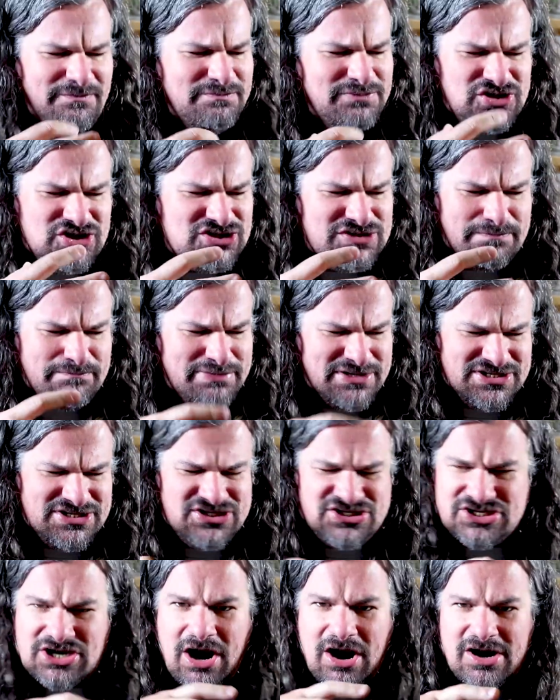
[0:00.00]
just
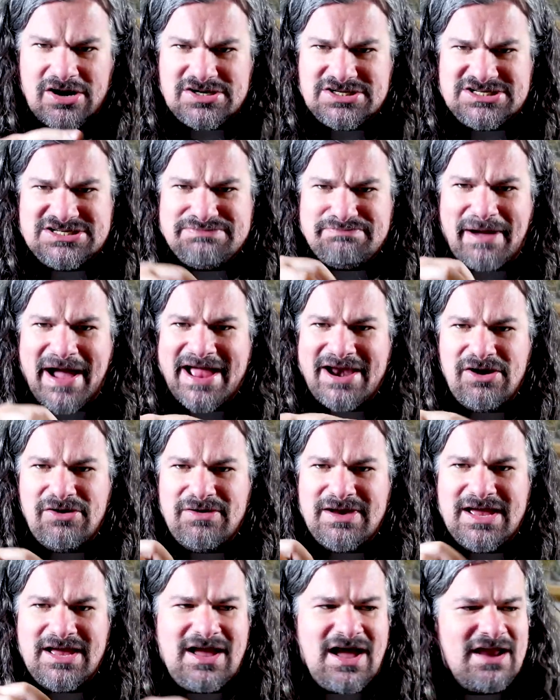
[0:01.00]
bizarre,
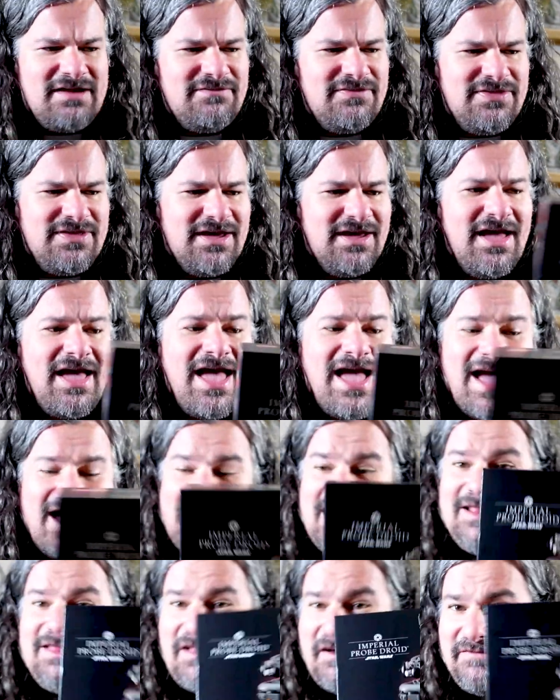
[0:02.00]
spidery kind of thing,
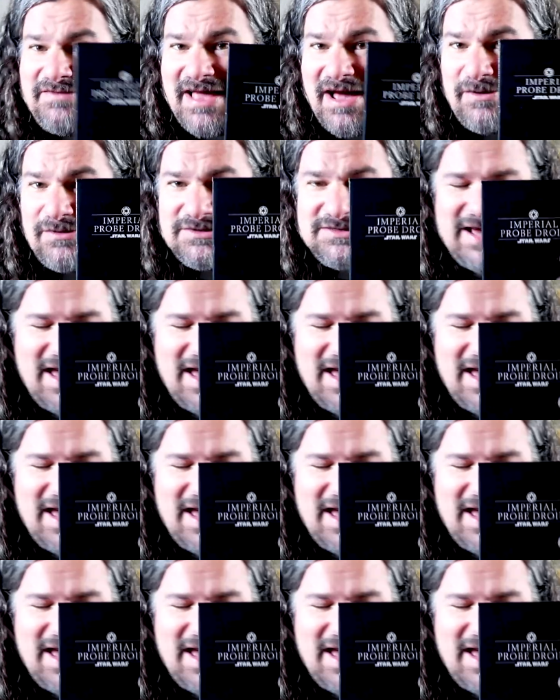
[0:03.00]
and I loved how it was